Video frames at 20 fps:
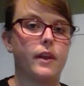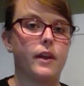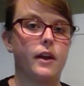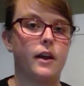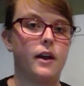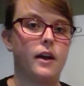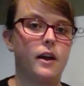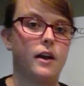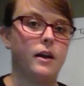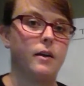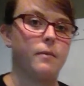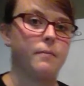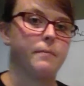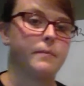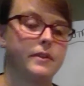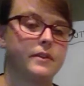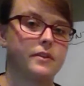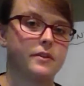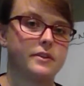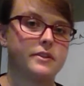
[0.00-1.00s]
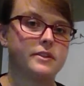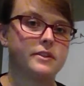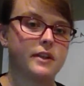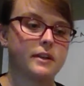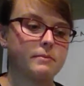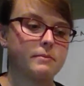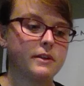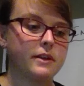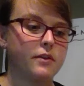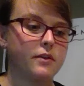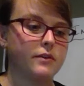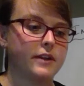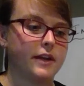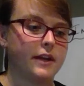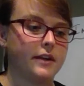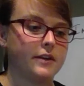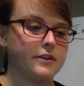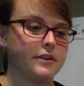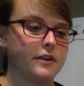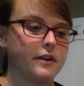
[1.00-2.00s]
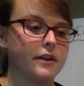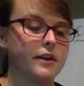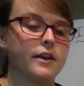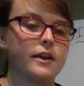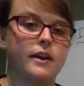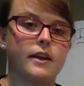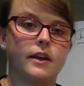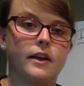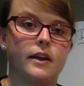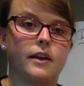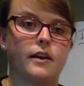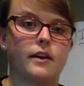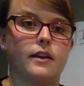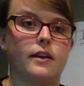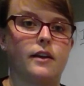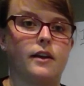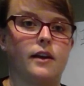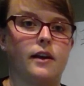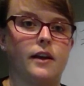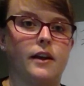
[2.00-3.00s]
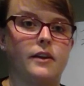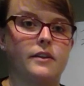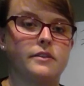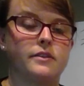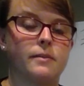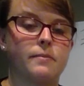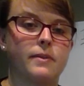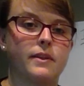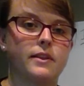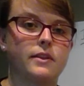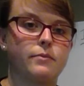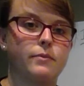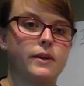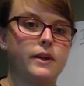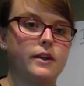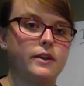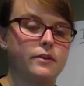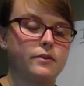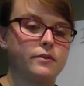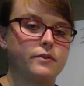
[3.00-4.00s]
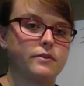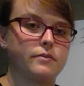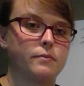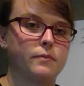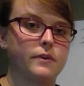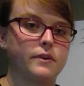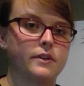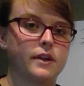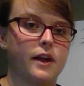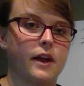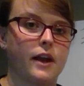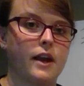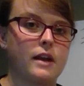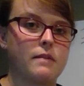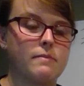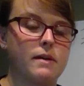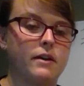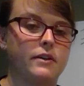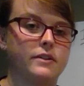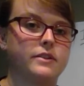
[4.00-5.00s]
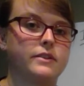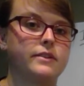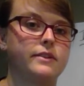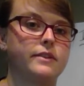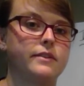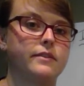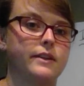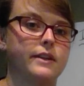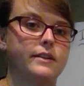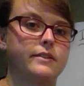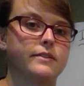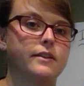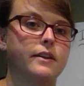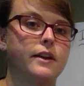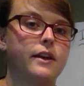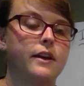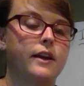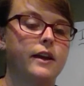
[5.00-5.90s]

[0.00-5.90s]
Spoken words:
So sigma notation is something that we use when we're talking about series.